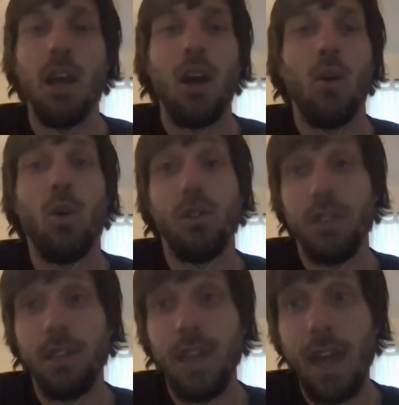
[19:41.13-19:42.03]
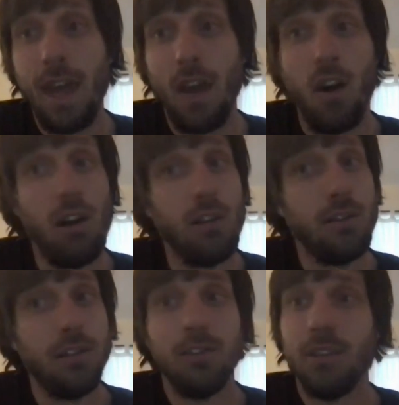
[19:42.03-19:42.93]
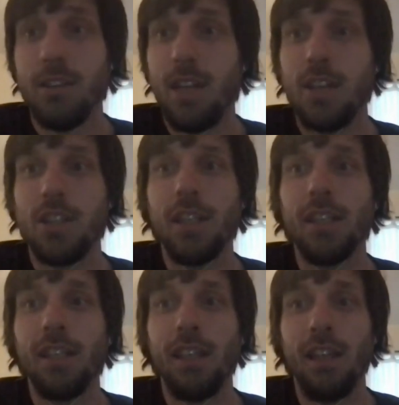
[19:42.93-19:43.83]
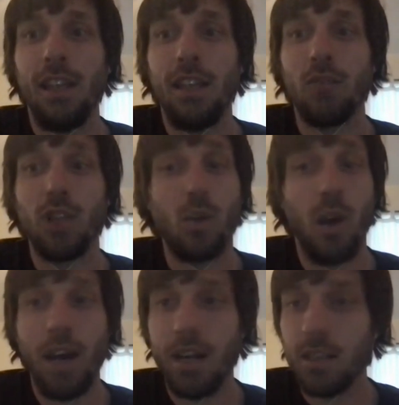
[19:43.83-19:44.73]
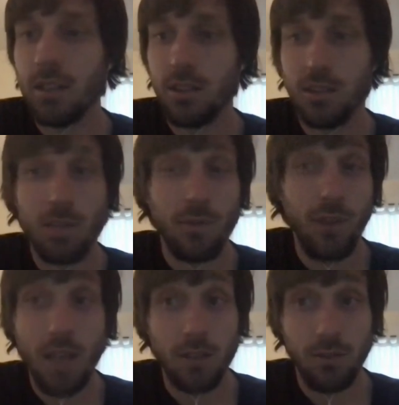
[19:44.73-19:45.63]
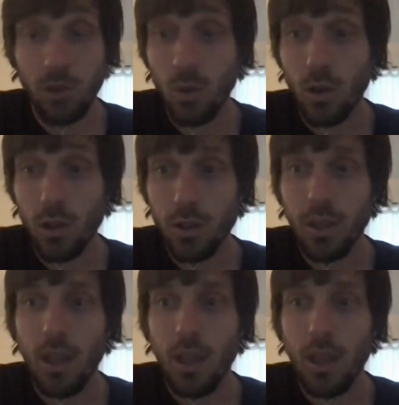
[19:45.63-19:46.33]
Well, today, all of civilization requires some fossil fuels.